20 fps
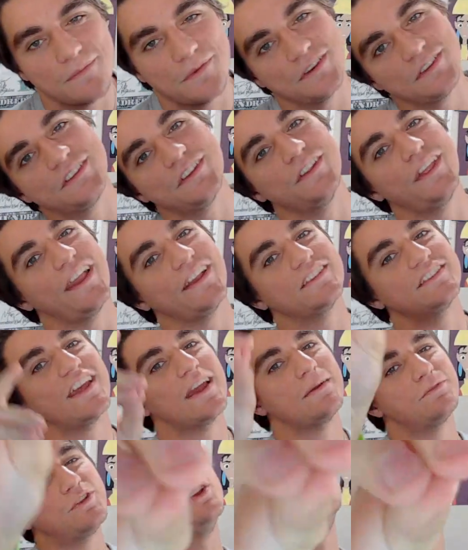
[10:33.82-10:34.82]
Until next
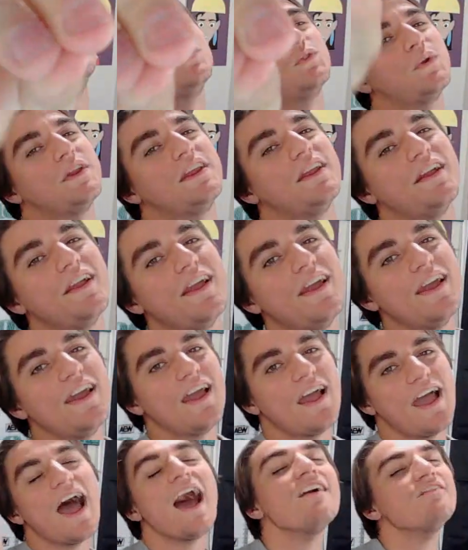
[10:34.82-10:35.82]
time, too sweet.
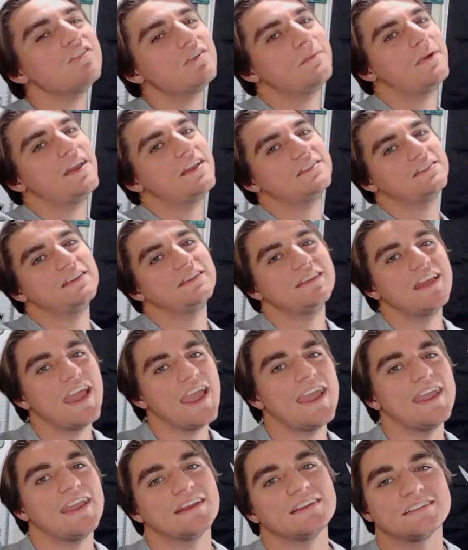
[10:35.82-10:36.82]
Have an amazing
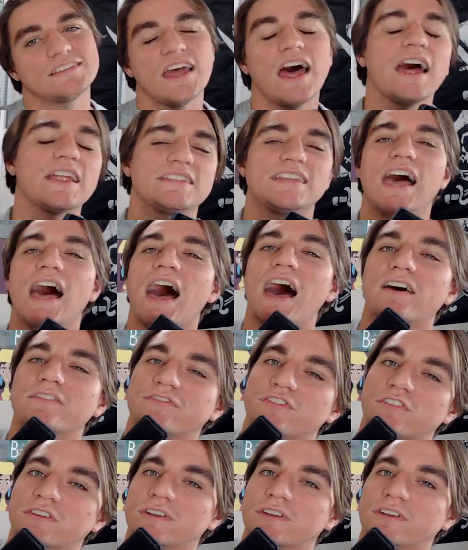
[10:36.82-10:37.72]
day, and ta-ta for